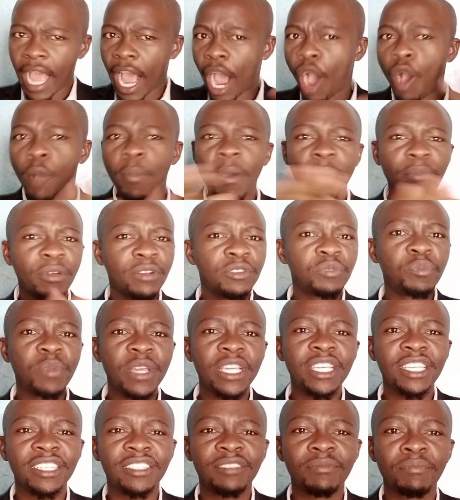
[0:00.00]
I hope I'm not
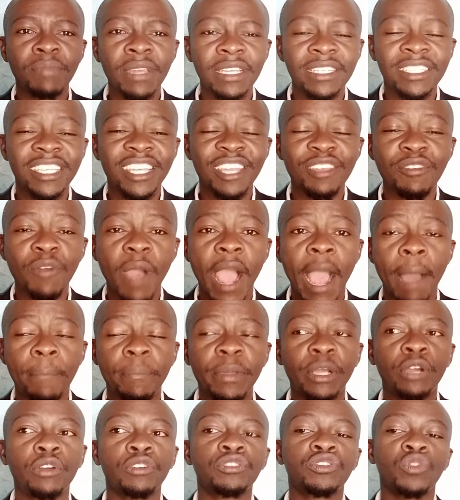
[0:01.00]
mixing you
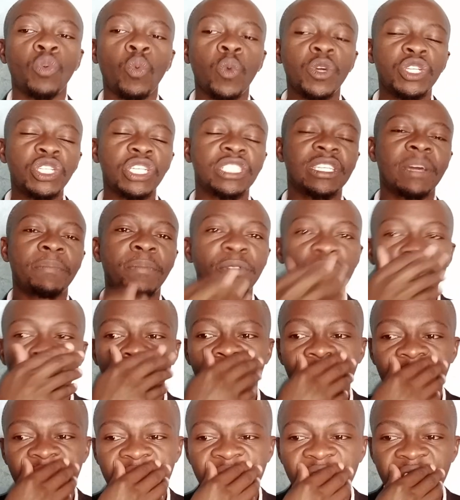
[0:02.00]
up, because what you're supposed to
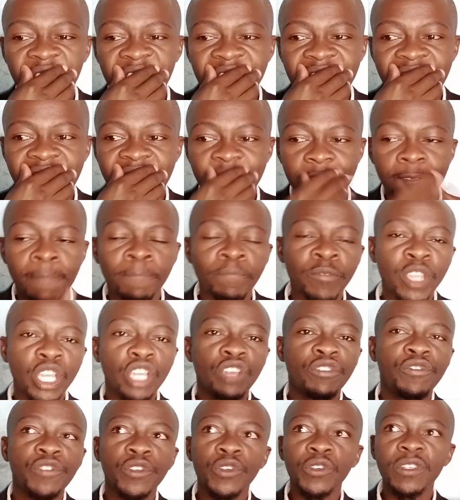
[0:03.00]
understand is this.
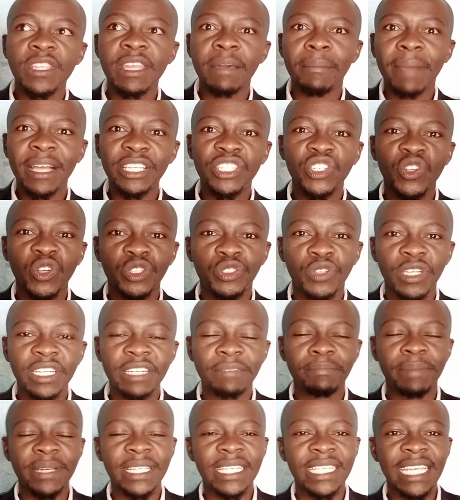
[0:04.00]
If you use the magical
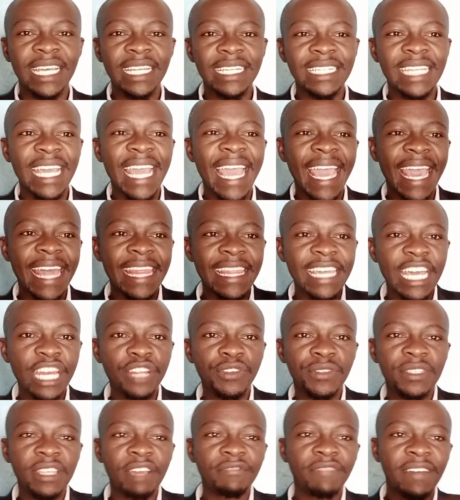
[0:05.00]
20% and then
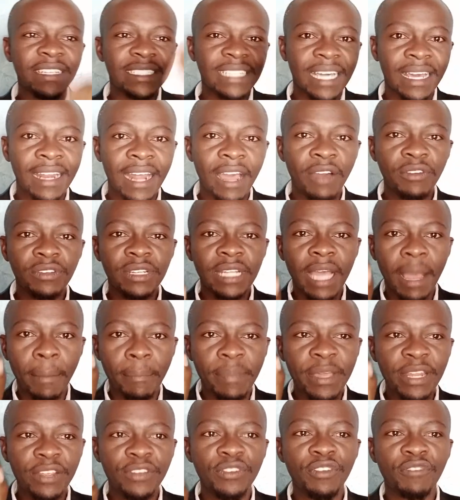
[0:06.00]
you save at around a
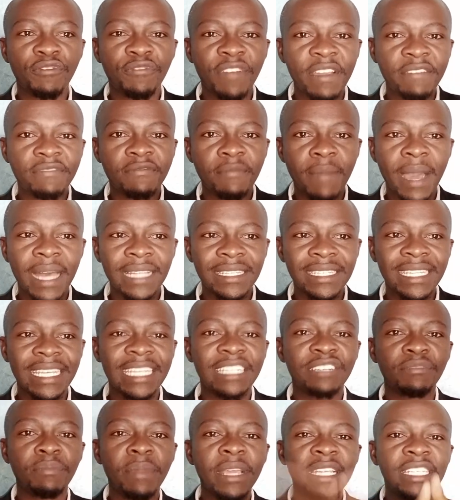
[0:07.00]
period of 5 months,
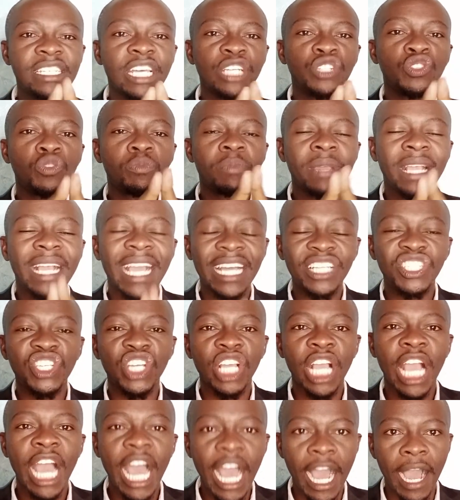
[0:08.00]
it means that you'll be
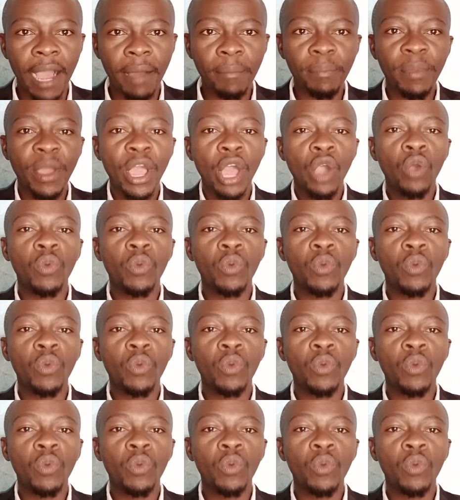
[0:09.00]
catching up